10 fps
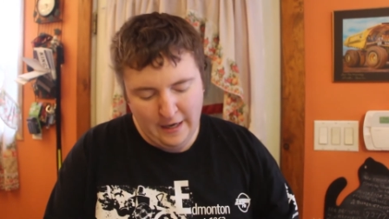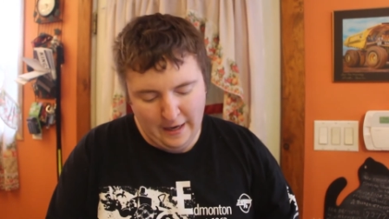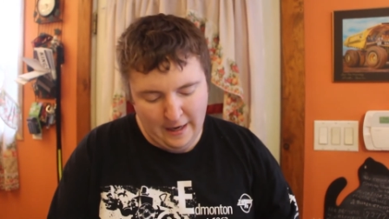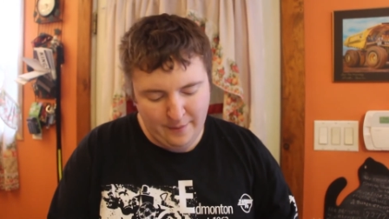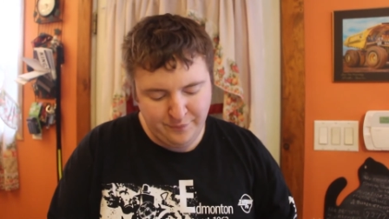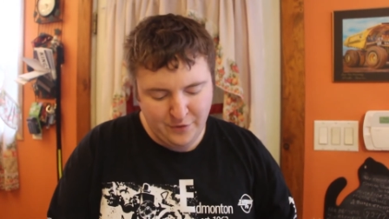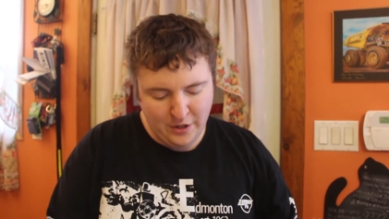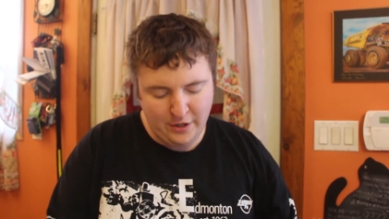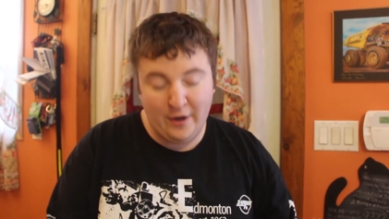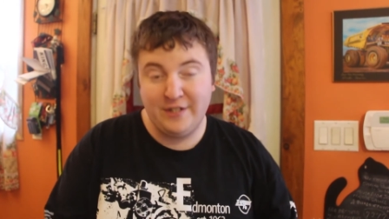Um,
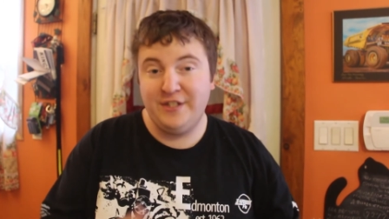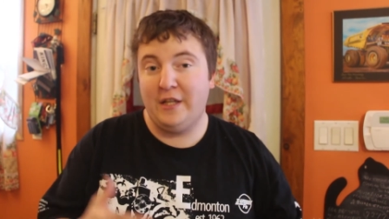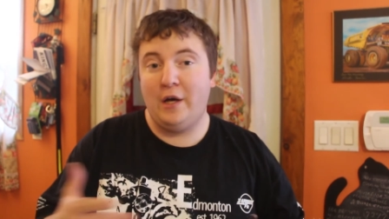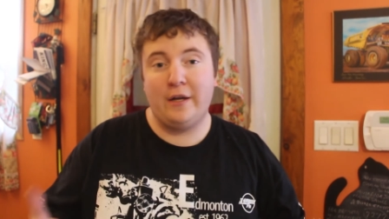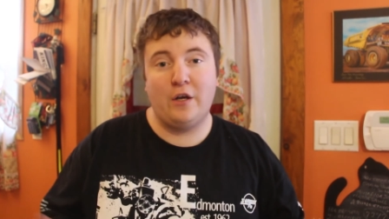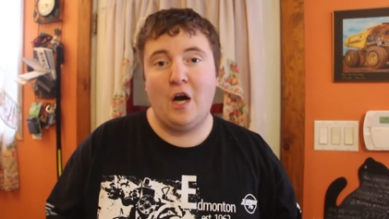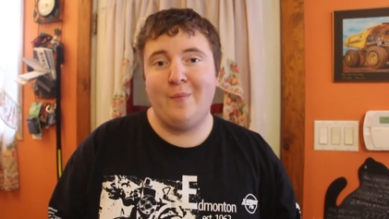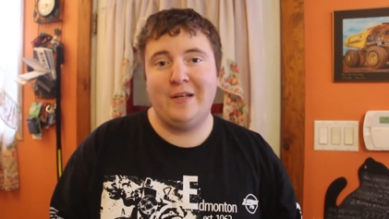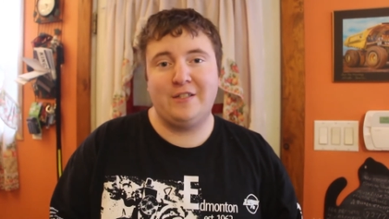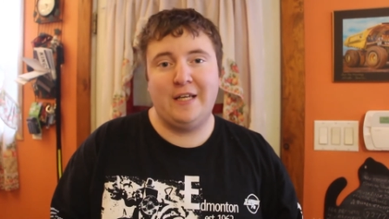you know, I've seen a lot of
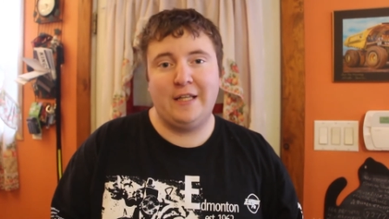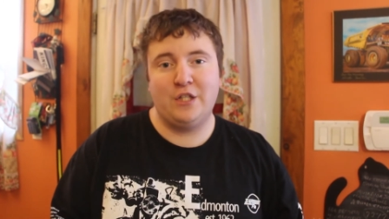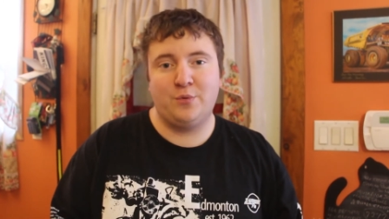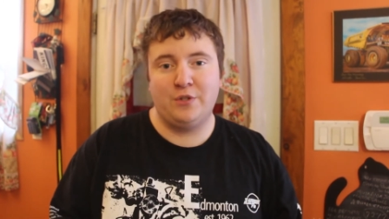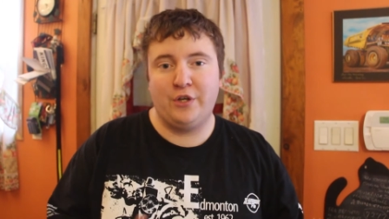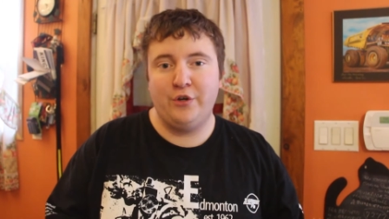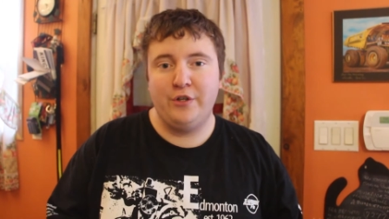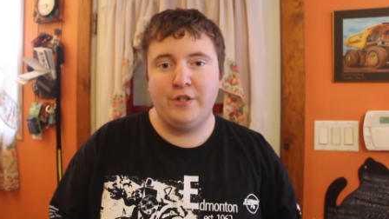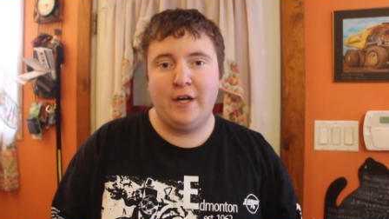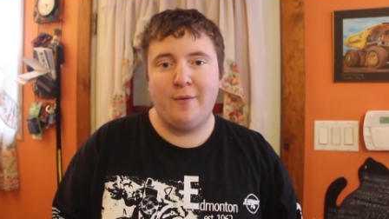comments saying this was a
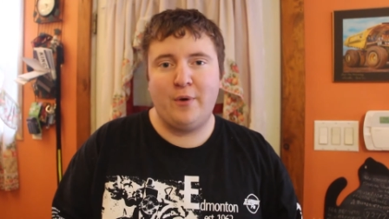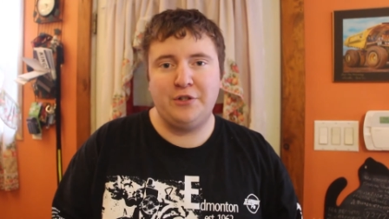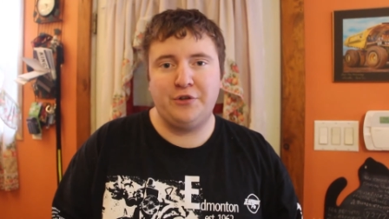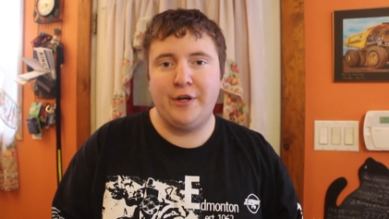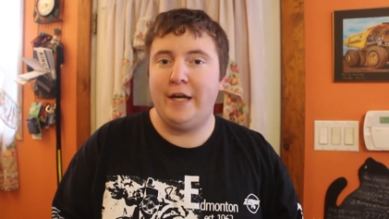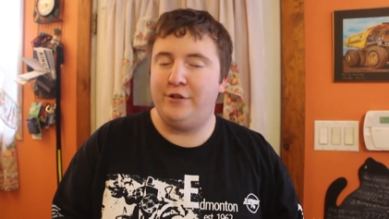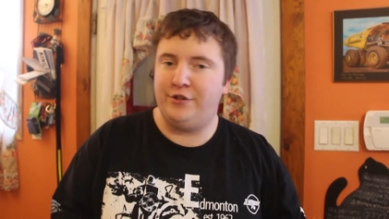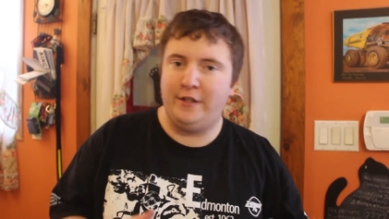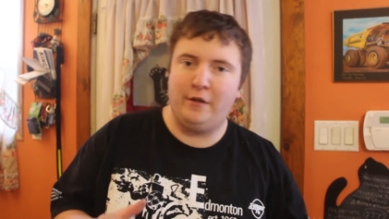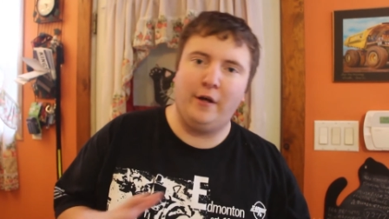good tire pressure gauge.
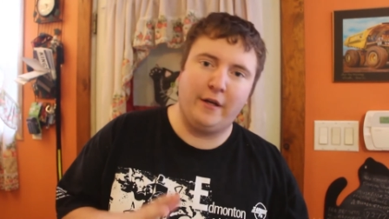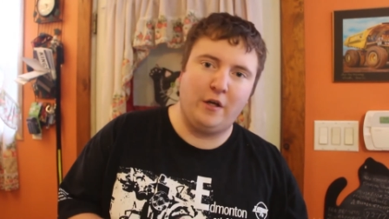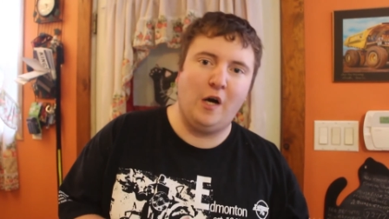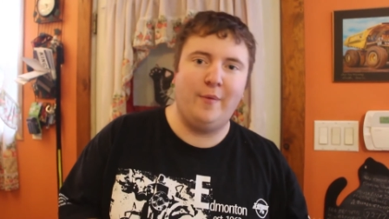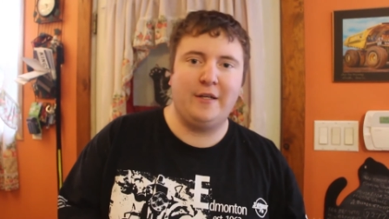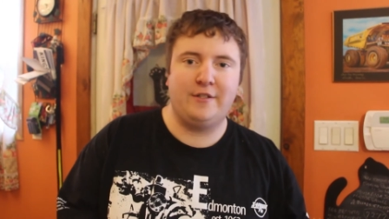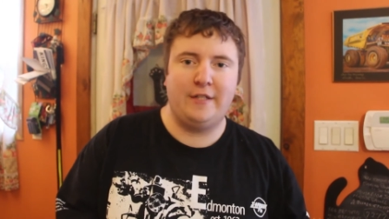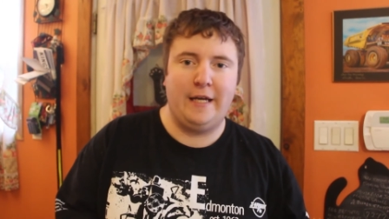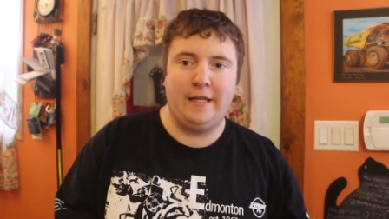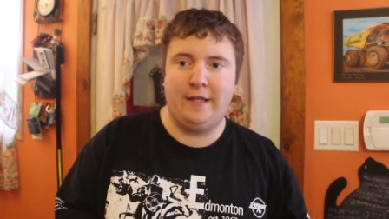I've seen a lot of comments
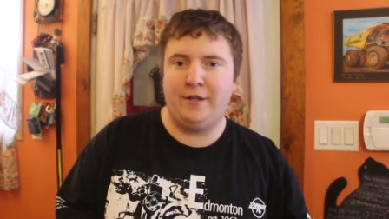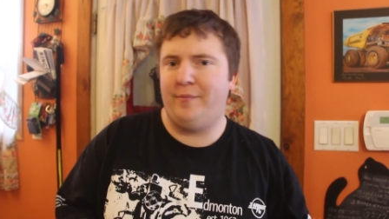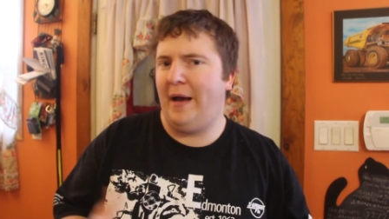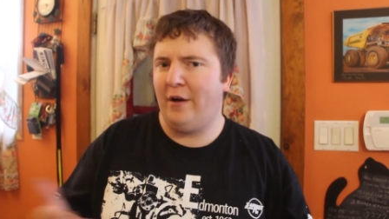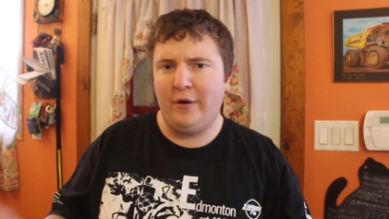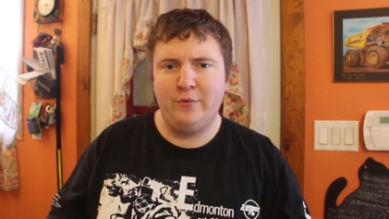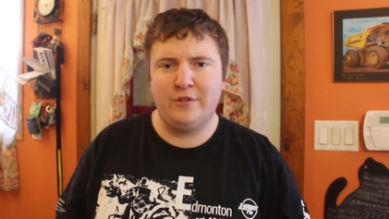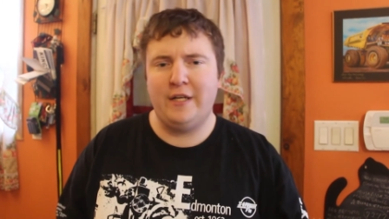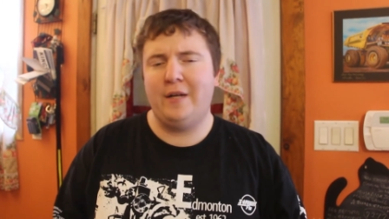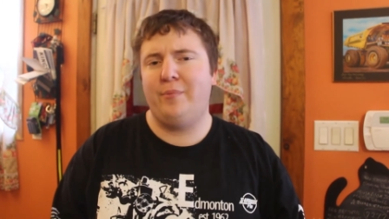saying that the battery
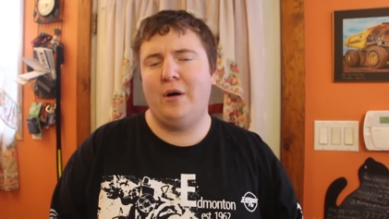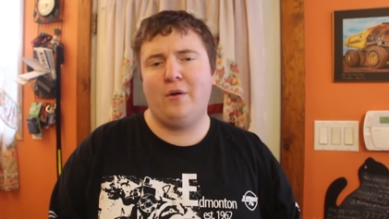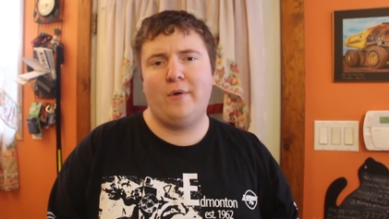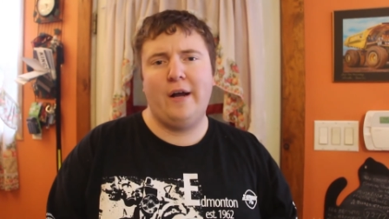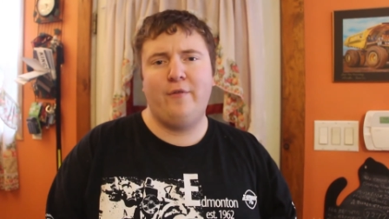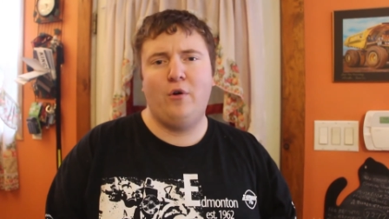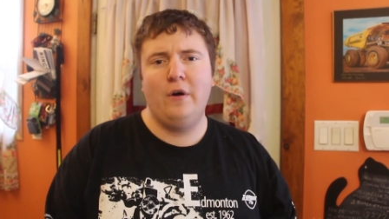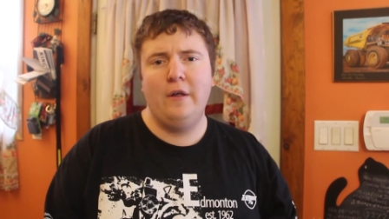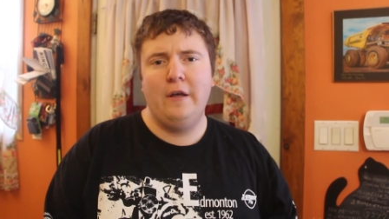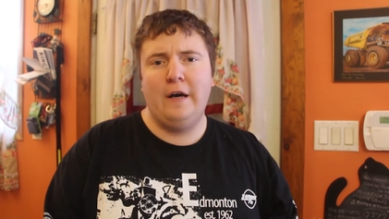was dead upon
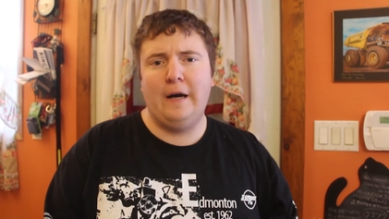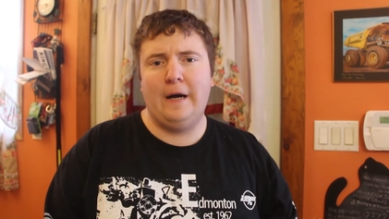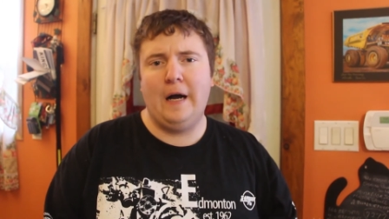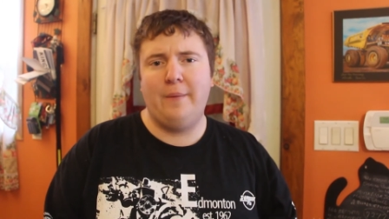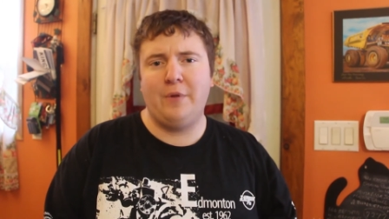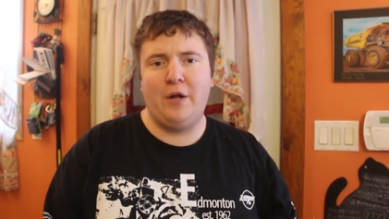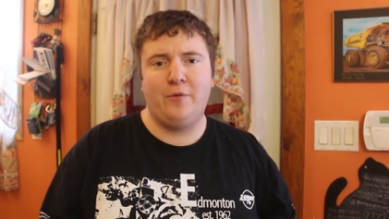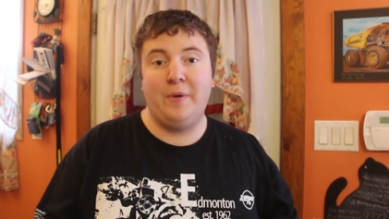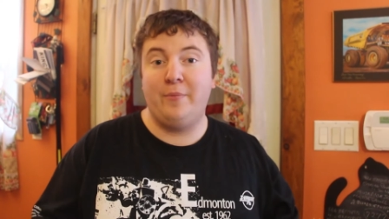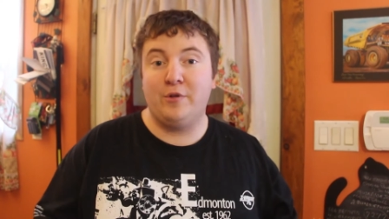arrival. Um,
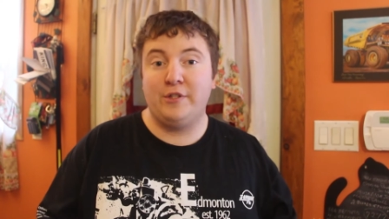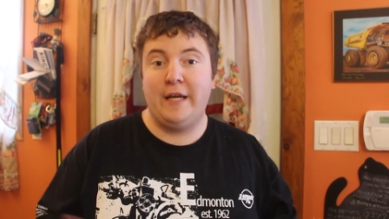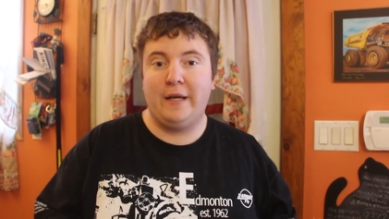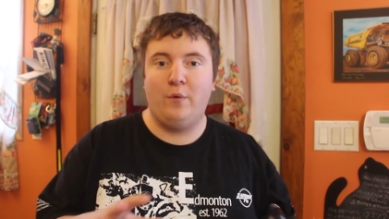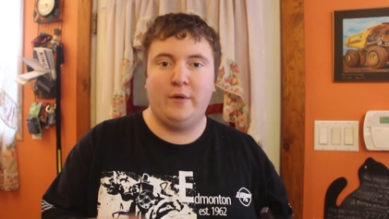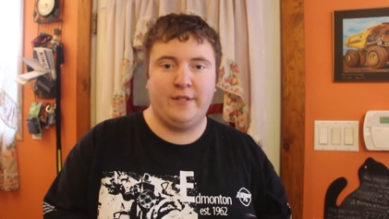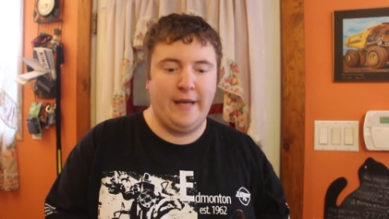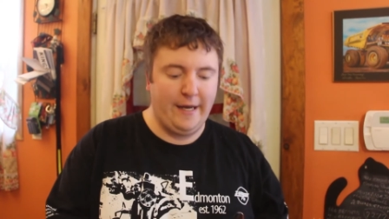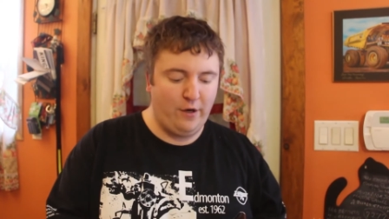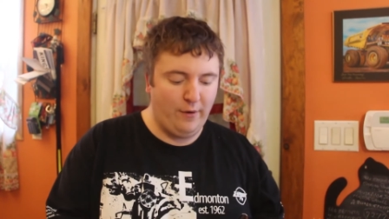other people saying it
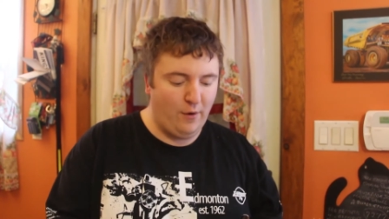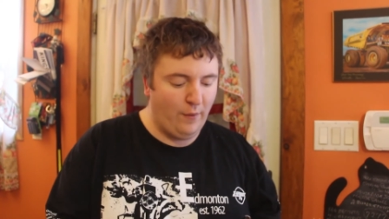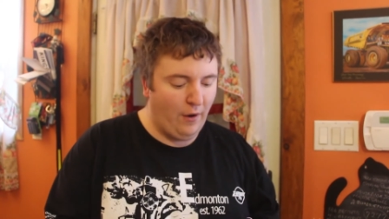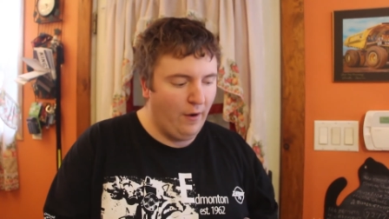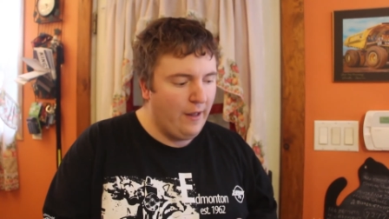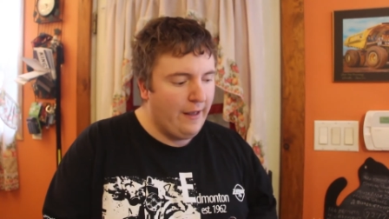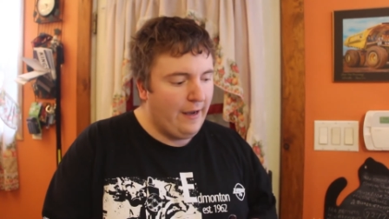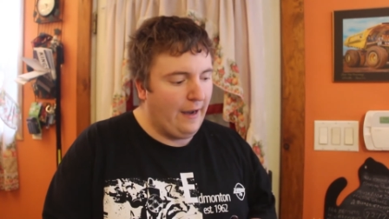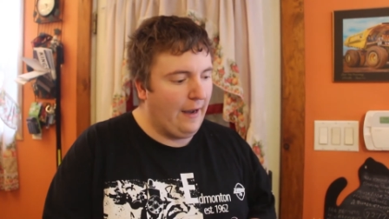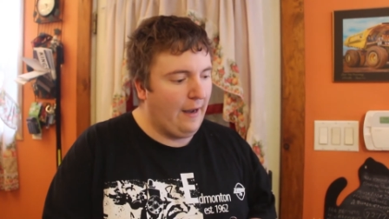wasn't accurate. Well,
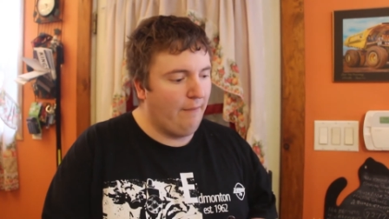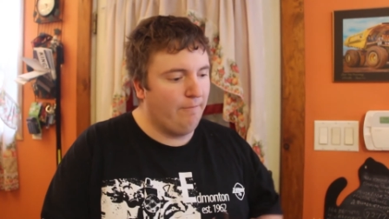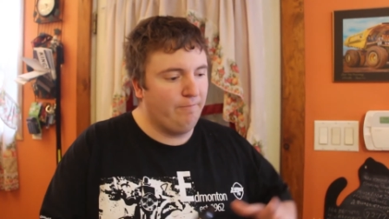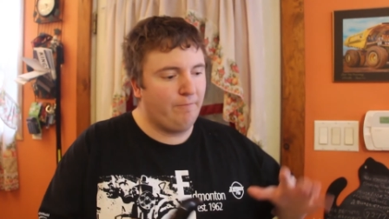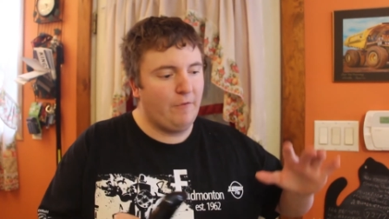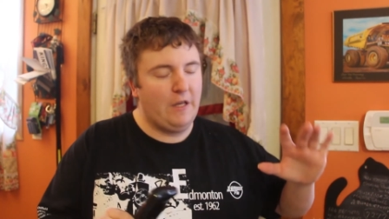um,